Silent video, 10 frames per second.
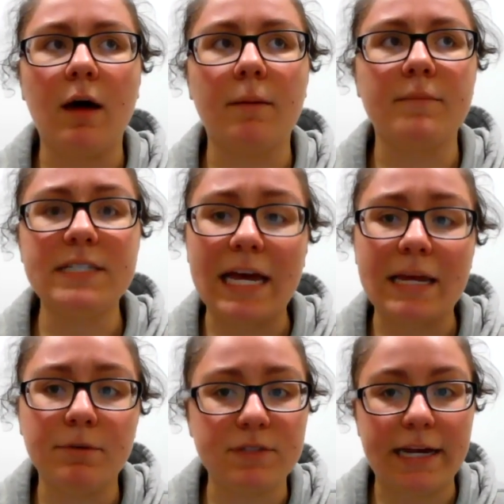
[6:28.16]
um,
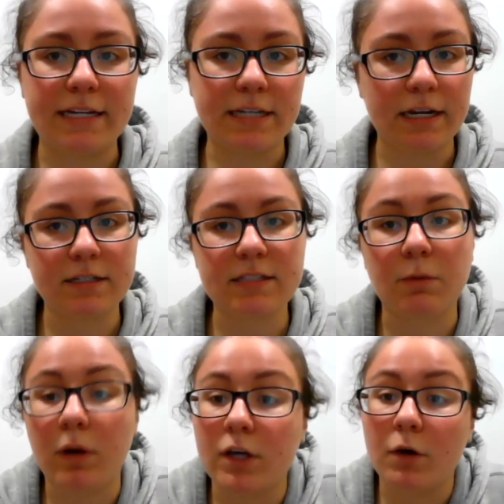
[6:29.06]
type of dietetics they
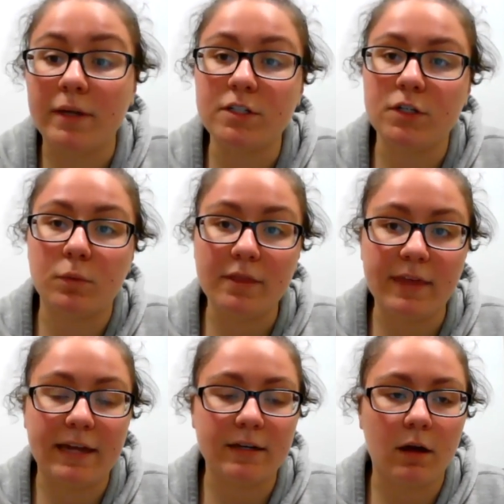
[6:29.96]
want to go into with
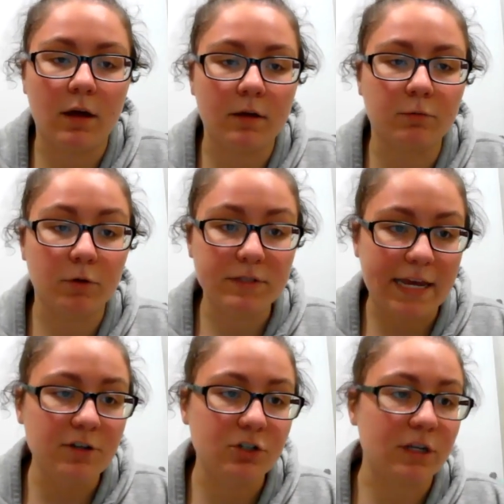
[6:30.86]
that uh,
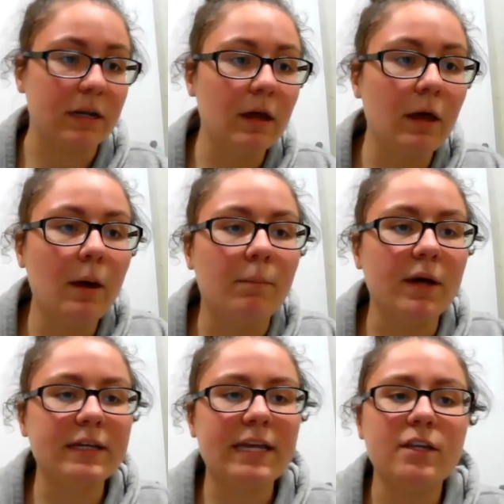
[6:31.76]
rotation.
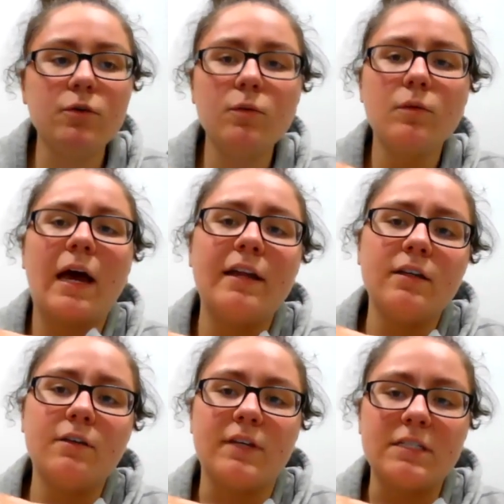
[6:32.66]
But can you kind
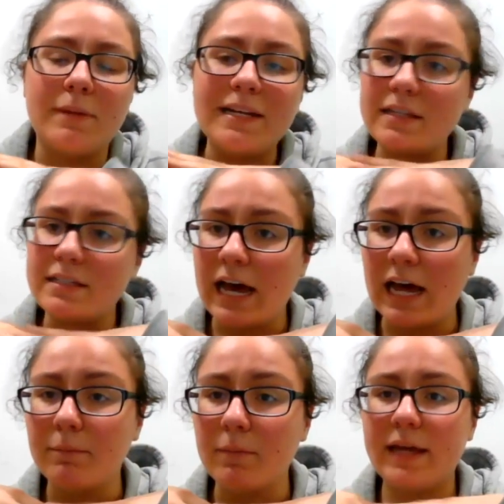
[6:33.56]
of explain the
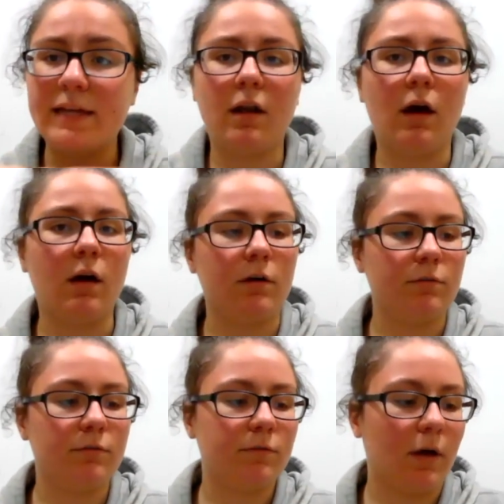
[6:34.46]
timeline
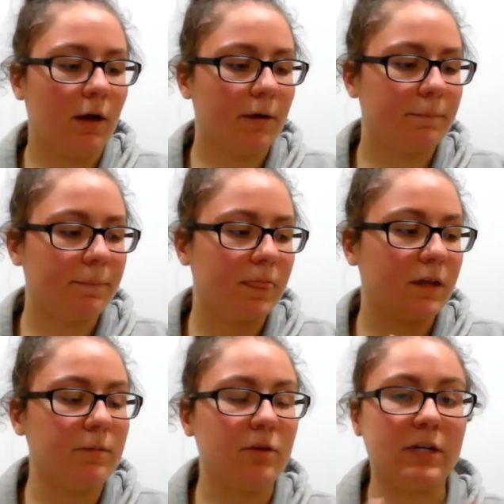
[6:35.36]
of um, the
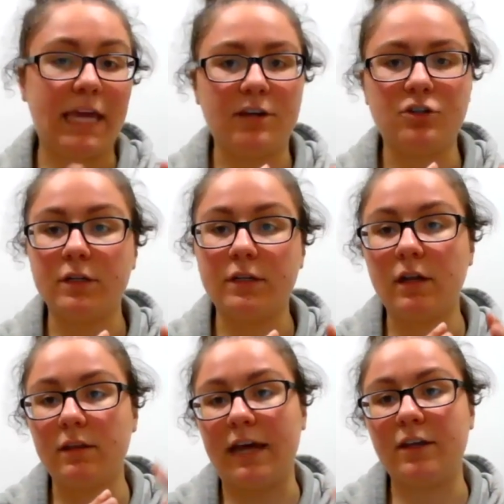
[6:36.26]

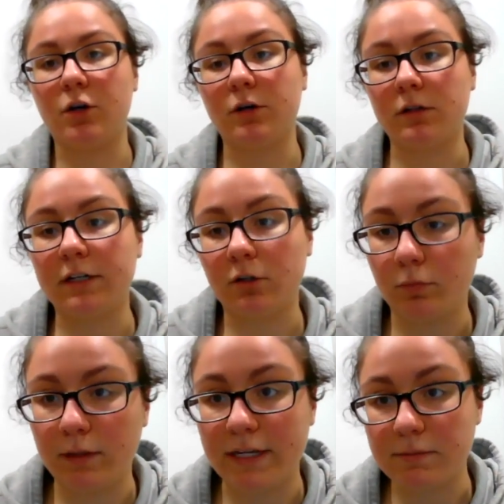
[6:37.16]
communication that your clinical
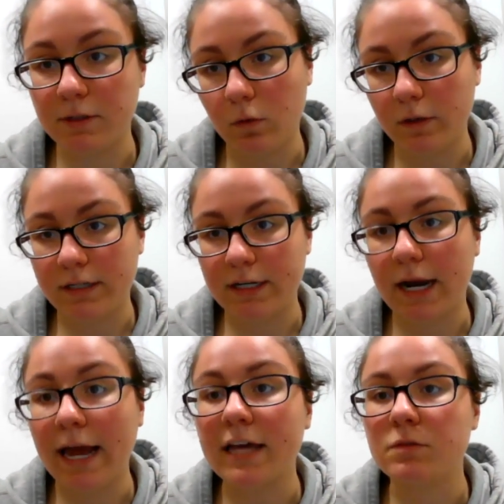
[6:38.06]
placement coordinator
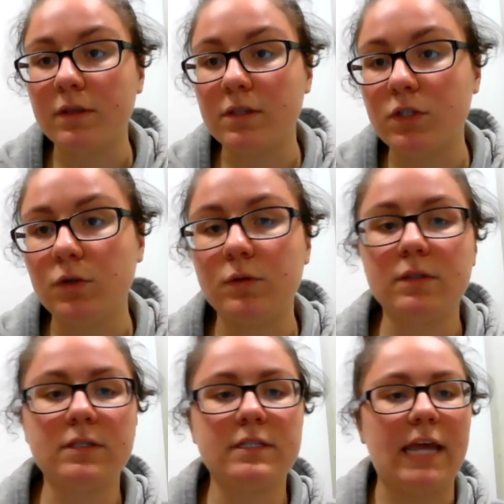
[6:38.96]
has with
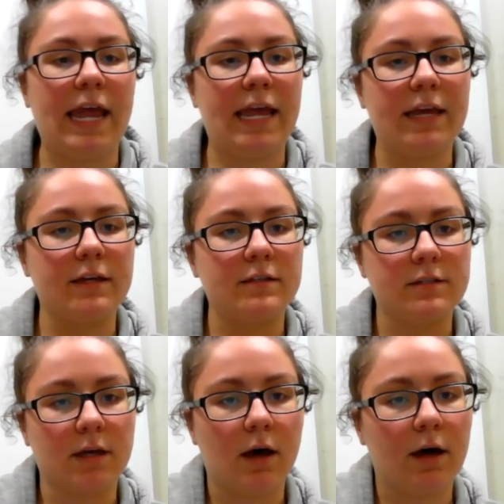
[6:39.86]
students and
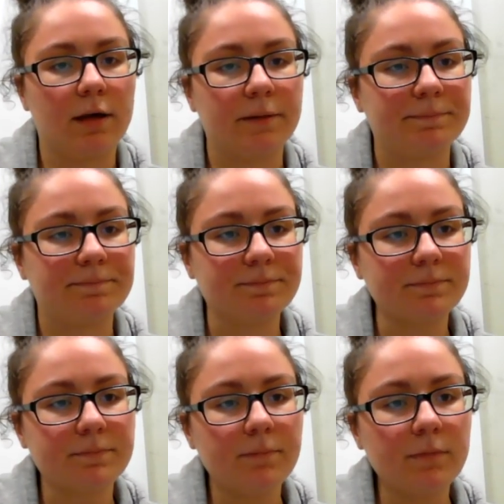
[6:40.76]
um,